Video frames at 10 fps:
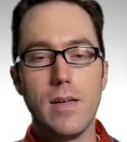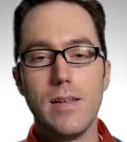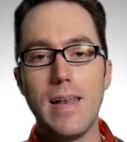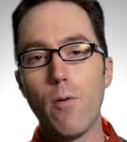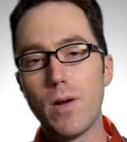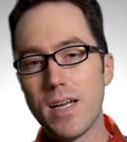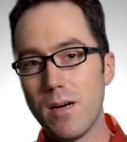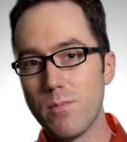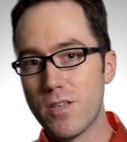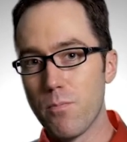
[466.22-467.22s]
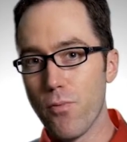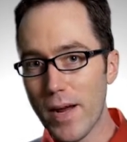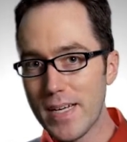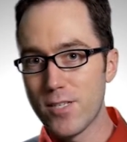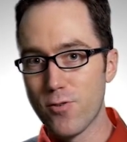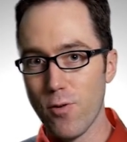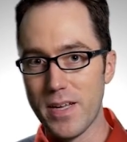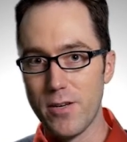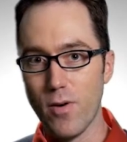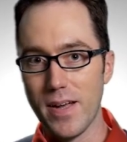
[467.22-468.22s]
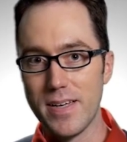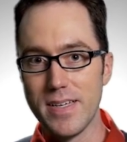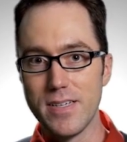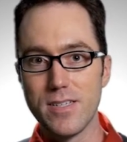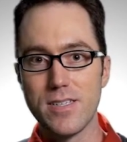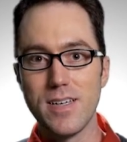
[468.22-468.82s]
Now, when it comes to brainstorming new ideas,